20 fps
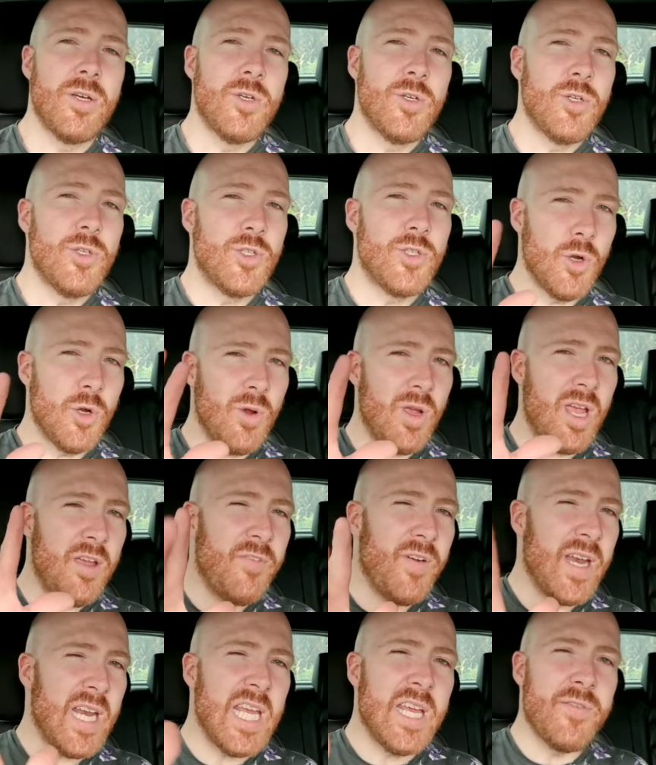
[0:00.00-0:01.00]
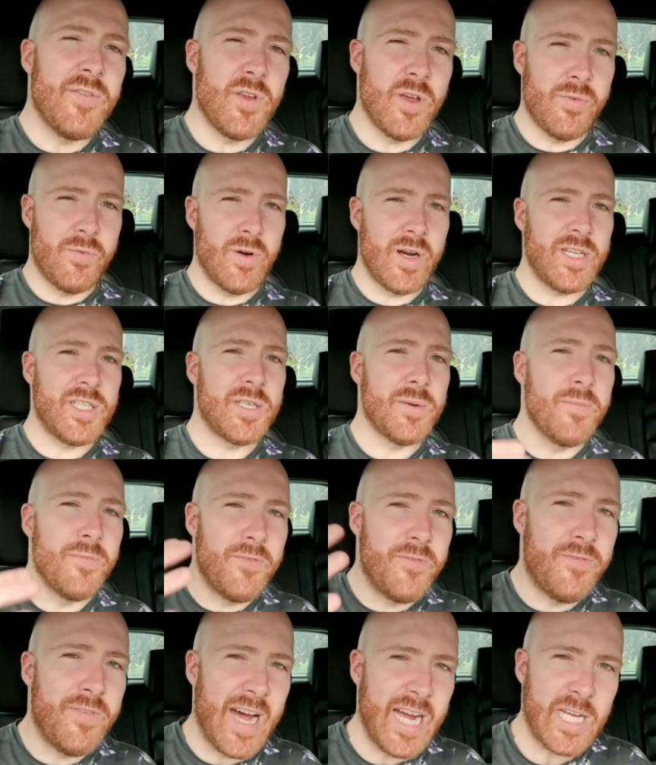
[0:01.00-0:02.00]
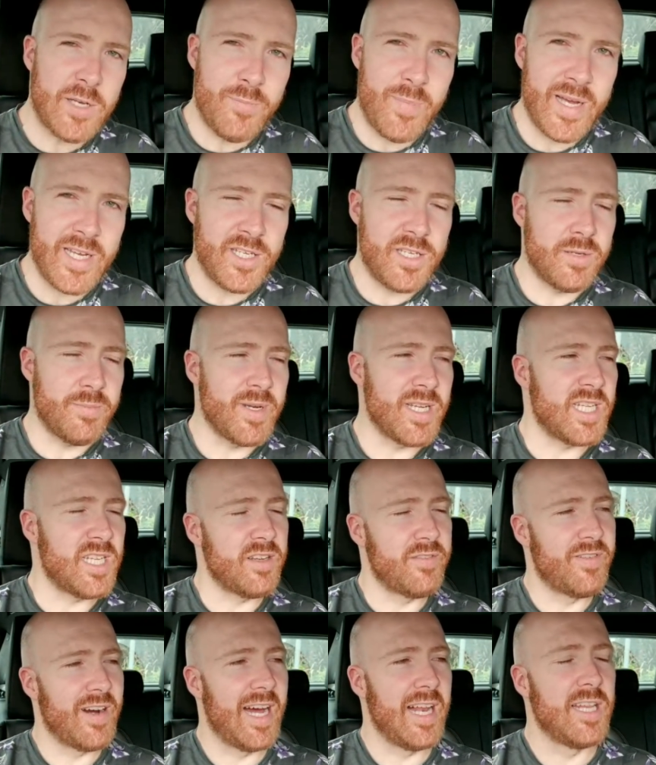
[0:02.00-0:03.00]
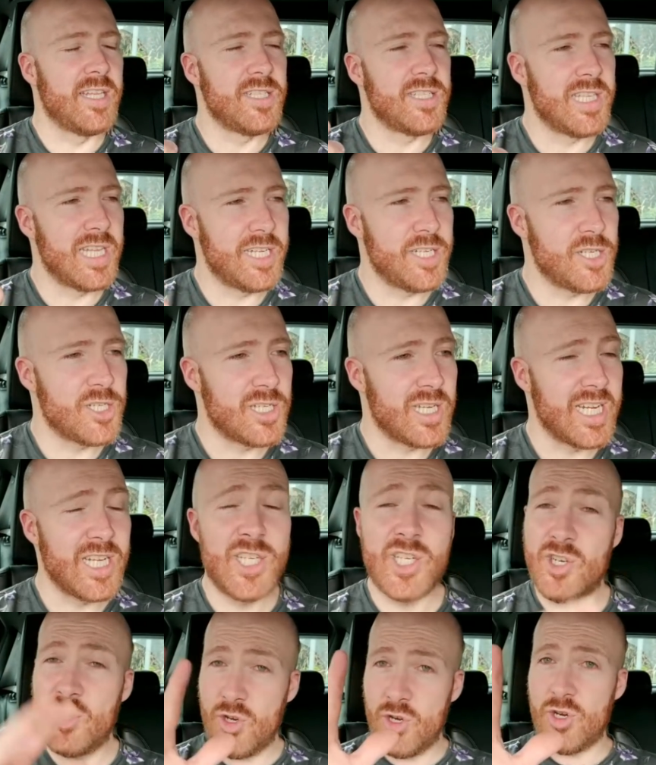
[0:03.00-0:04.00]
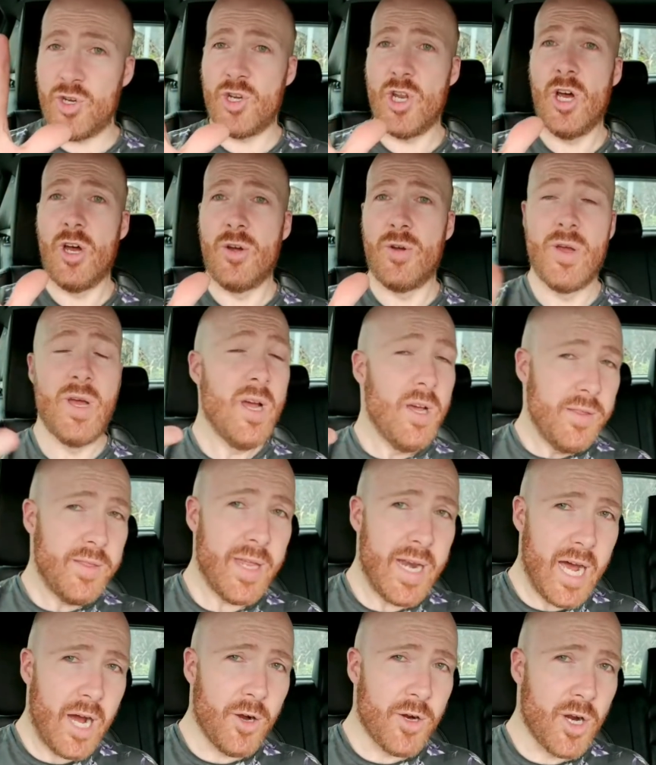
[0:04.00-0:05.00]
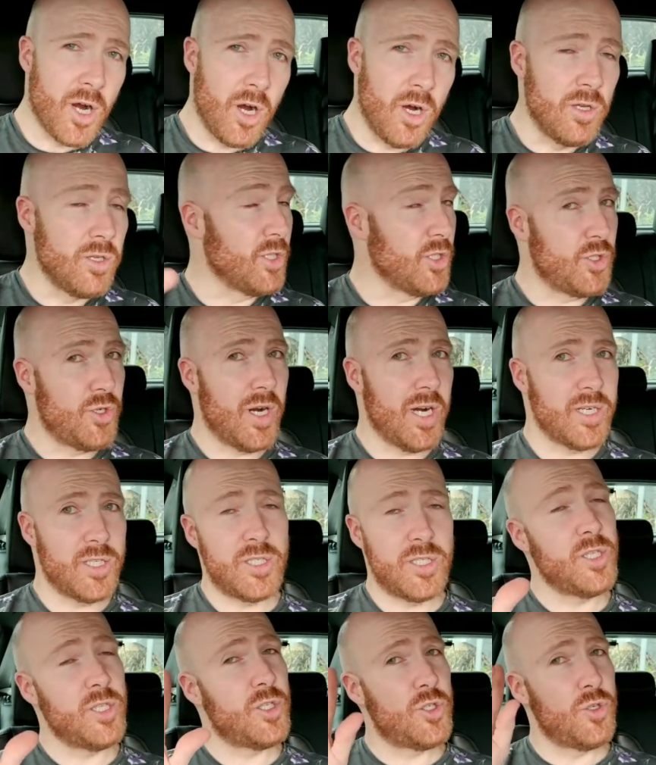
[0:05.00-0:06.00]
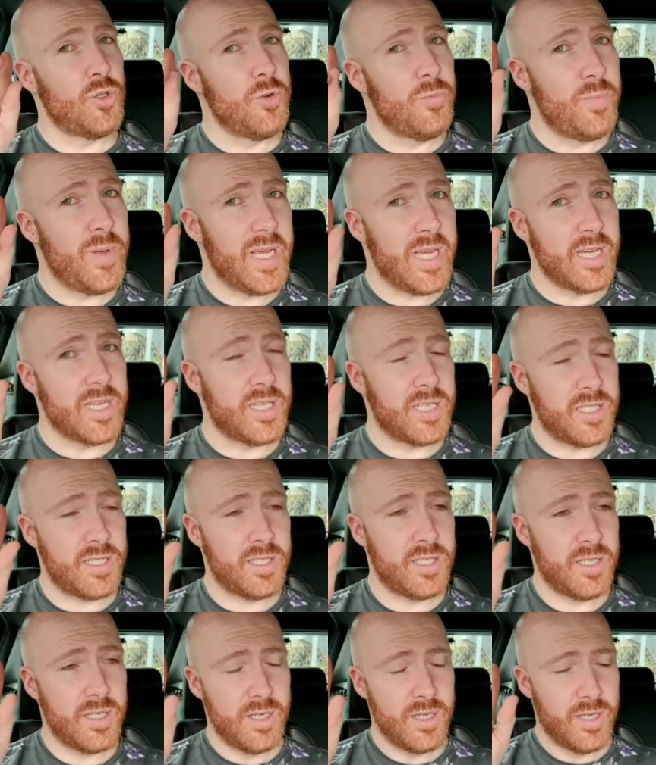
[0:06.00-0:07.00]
So if any of you have read some fact-based domestic violence legislation, you'd know that alcohol and drugs are the two biggest